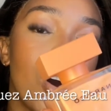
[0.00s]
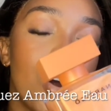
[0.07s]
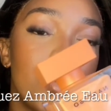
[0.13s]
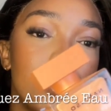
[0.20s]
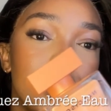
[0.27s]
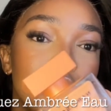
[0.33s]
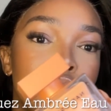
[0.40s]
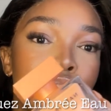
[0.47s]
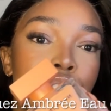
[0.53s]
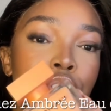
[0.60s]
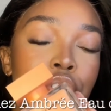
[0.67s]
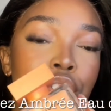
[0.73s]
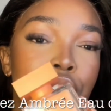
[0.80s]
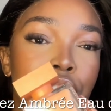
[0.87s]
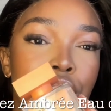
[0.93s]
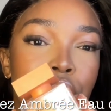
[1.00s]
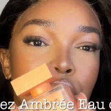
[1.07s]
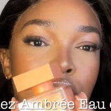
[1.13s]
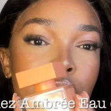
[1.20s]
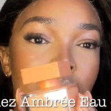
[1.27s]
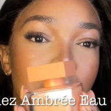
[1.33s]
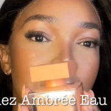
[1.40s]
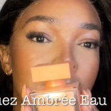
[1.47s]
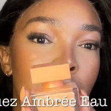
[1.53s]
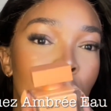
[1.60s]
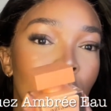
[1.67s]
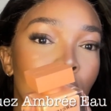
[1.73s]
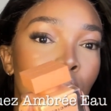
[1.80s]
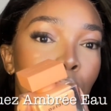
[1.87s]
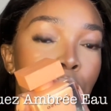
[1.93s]
orangish
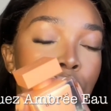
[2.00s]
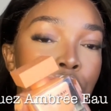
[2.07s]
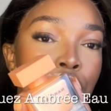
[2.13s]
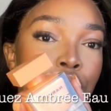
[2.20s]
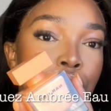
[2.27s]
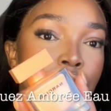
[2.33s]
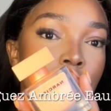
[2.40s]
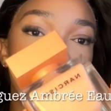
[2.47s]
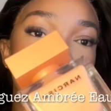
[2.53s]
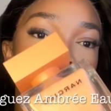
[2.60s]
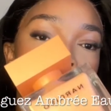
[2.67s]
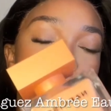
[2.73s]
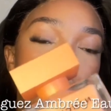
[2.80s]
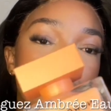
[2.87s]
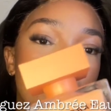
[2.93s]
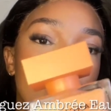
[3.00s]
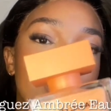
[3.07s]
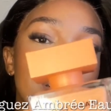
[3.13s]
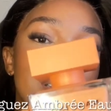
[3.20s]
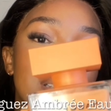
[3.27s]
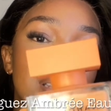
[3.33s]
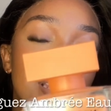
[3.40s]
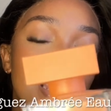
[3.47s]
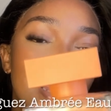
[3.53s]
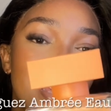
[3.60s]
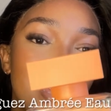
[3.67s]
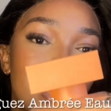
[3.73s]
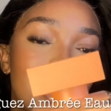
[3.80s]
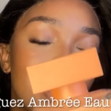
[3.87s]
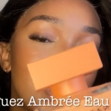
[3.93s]
mangoish beautiful
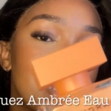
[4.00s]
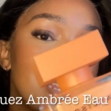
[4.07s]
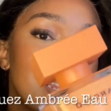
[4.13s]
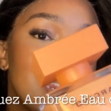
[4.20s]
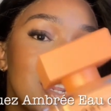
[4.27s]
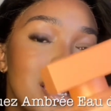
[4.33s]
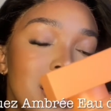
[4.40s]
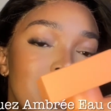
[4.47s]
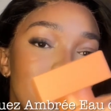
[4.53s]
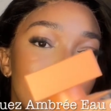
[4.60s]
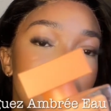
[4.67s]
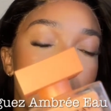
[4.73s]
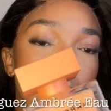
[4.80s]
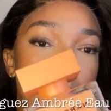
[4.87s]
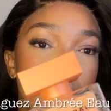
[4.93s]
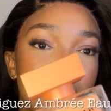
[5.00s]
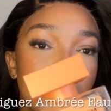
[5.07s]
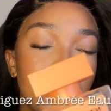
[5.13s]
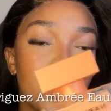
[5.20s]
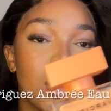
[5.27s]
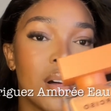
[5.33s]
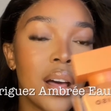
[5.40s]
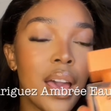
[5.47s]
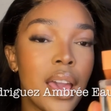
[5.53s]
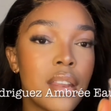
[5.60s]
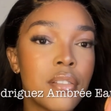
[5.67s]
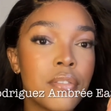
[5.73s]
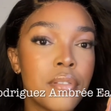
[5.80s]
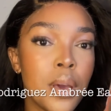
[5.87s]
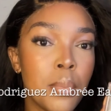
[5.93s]
sleek clean minimal
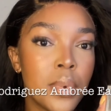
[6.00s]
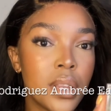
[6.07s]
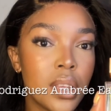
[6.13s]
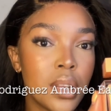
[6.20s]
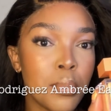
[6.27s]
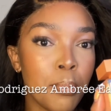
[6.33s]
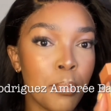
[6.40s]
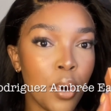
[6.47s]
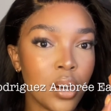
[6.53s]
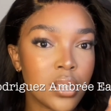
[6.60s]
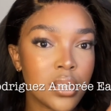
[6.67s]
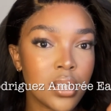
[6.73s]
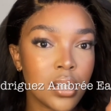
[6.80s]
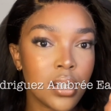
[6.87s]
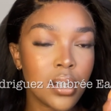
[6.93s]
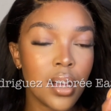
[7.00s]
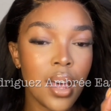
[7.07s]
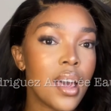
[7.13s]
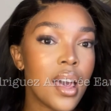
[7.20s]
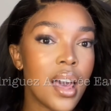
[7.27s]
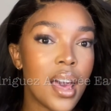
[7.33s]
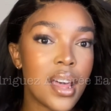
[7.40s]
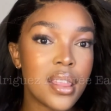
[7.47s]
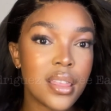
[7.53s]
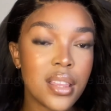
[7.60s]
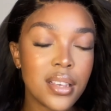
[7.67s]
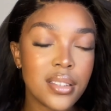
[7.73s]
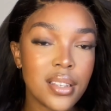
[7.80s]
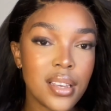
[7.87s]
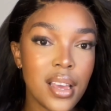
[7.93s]
and feminine bottle and
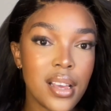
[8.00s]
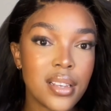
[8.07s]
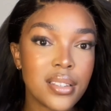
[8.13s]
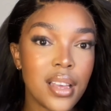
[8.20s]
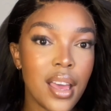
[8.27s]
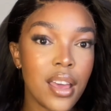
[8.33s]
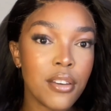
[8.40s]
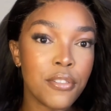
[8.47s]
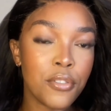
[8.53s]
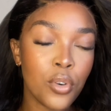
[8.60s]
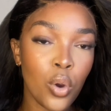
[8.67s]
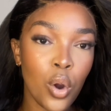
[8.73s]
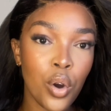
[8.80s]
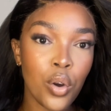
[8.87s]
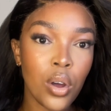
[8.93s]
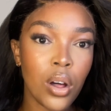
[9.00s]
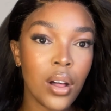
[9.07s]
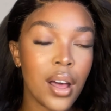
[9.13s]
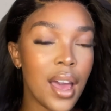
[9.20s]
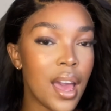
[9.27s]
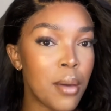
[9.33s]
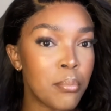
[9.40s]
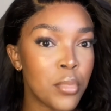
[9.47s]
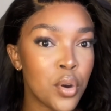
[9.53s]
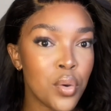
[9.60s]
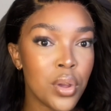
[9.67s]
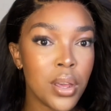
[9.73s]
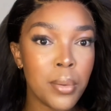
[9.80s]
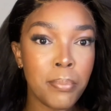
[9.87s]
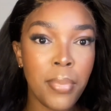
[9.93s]
this is a floral
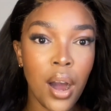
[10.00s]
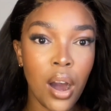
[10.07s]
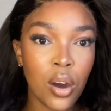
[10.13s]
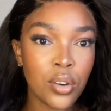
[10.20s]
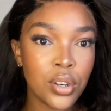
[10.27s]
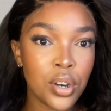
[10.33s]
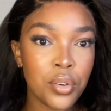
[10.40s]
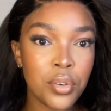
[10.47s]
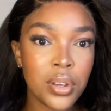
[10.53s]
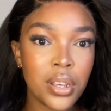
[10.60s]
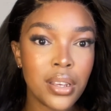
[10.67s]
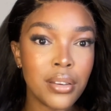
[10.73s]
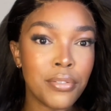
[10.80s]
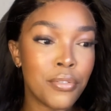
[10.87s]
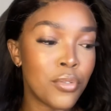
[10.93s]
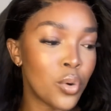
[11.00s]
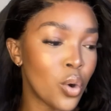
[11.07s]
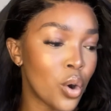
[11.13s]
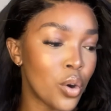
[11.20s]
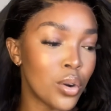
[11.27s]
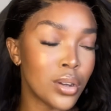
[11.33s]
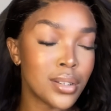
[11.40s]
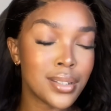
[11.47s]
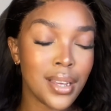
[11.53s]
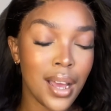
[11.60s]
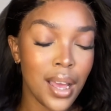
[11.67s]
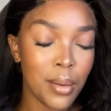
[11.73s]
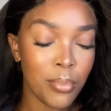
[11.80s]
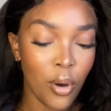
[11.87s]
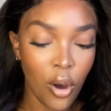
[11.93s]
ambery powdery floral
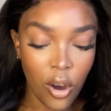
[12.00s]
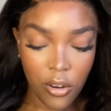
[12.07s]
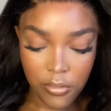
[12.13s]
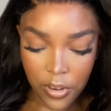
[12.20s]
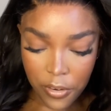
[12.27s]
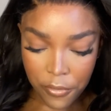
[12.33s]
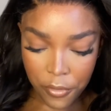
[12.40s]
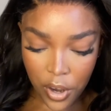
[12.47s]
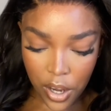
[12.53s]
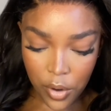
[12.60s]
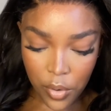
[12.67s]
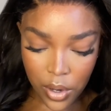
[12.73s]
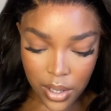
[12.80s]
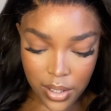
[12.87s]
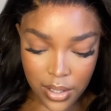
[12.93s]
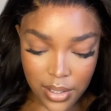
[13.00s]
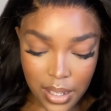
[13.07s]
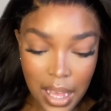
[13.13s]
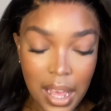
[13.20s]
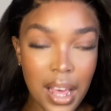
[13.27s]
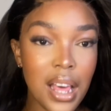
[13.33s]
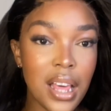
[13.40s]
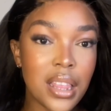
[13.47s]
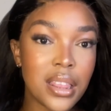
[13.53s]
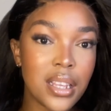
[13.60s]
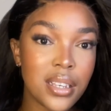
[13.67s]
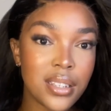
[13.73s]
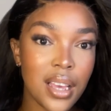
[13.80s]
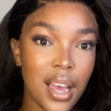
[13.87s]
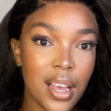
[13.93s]
type of fragrance
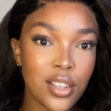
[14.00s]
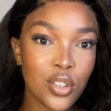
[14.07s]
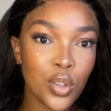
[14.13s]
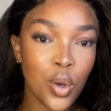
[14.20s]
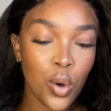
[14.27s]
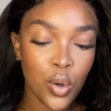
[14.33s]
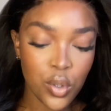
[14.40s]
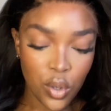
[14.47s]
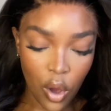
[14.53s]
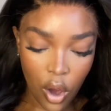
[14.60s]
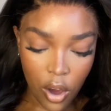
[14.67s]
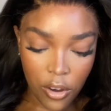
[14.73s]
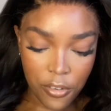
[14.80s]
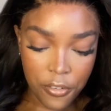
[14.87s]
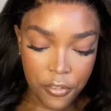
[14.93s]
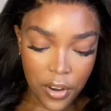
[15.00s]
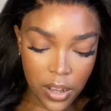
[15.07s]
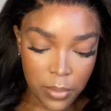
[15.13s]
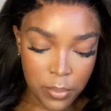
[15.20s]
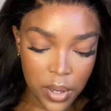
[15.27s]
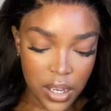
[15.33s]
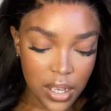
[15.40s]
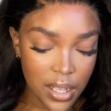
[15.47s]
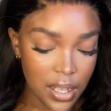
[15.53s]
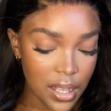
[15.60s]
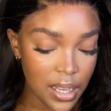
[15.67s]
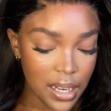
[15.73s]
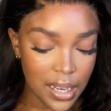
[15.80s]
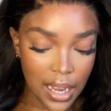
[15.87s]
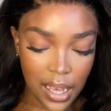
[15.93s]
this has notes of frank penny
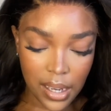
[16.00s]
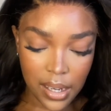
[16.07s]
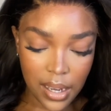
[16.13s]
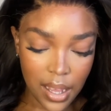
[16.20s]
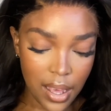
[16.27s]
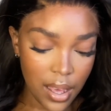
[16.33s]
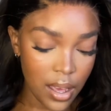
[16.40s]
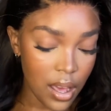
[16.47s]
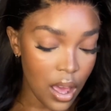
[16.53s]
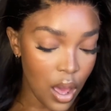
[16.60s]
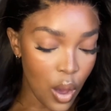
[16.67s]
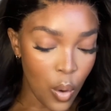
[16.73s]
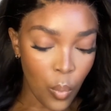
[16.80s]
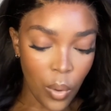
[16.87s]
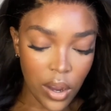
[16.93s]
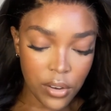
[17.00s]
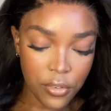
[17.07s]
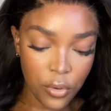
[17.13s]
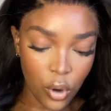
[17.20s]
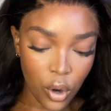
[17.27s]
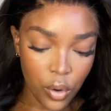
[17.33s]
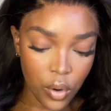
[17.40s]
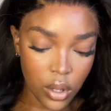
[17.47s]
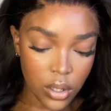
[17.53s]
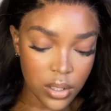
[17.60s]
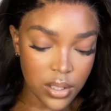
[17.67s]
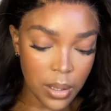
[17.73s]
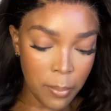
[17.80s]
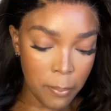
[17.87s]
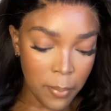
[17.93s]
ylang ylang white
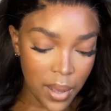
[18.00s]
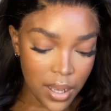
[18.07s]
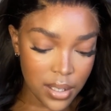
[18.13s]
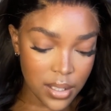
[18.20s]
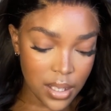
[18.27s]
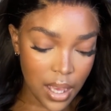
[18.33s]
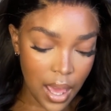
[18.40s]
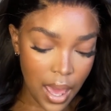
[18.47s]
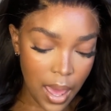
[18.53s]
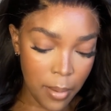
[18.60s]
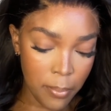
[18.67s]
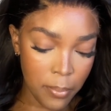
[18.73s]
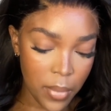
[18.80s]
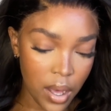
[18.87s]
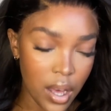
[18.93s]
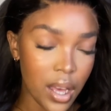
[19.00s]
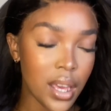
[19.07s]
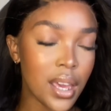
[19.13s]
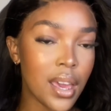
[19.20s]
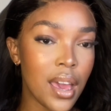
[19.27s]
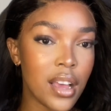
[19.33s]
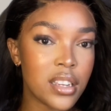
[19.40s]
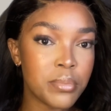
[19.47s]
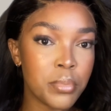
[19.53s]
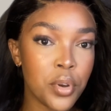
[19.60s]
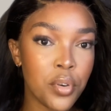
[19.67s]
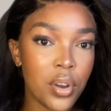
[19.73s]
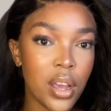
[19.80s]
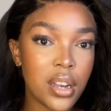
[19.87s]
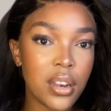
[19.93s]
florals musk amber
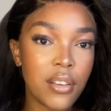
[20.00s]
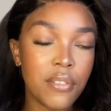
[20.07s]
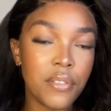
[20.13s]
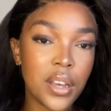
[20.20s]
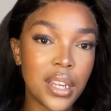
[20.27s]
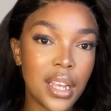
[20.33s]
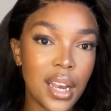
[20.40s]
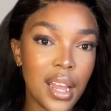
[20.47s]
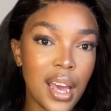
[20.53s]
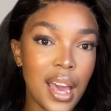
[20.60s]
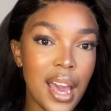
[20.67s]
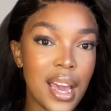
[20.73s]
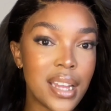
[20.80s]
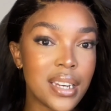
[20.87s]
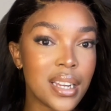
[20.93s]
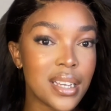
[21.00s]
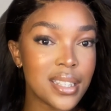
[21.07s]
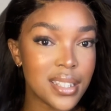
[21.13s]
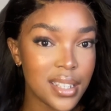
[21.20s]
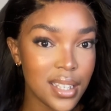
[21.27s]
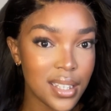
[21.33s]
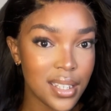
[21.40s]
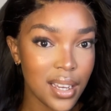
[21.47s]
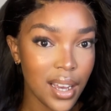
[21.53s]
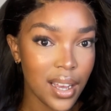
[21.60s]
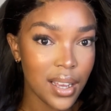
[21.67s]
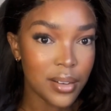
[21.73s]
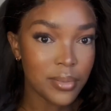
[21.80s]
cashmere vanilla and cedar